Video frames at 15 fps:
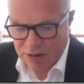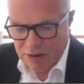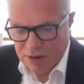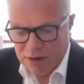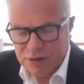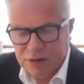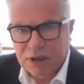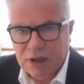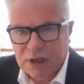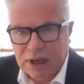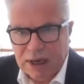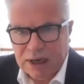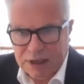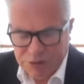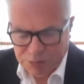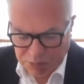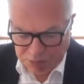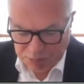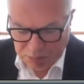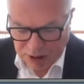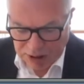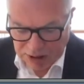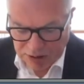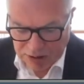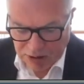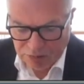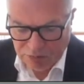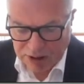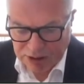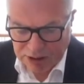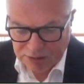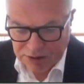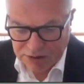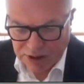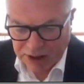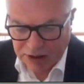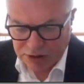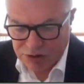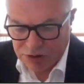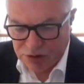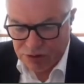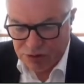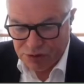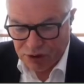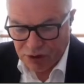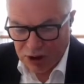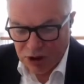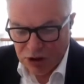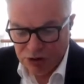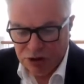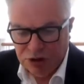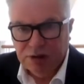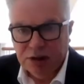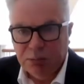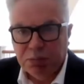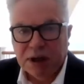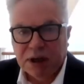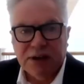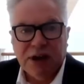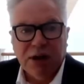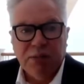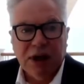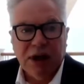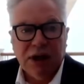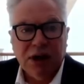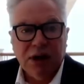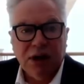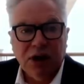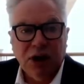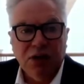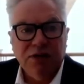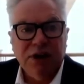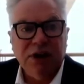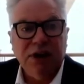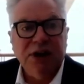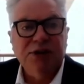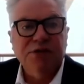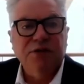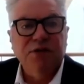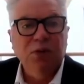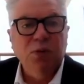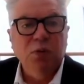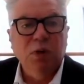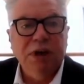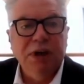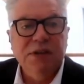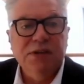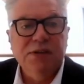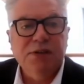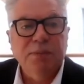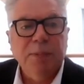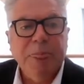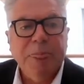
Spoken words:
that has been made around these actions during pandemic and over the last few weeks.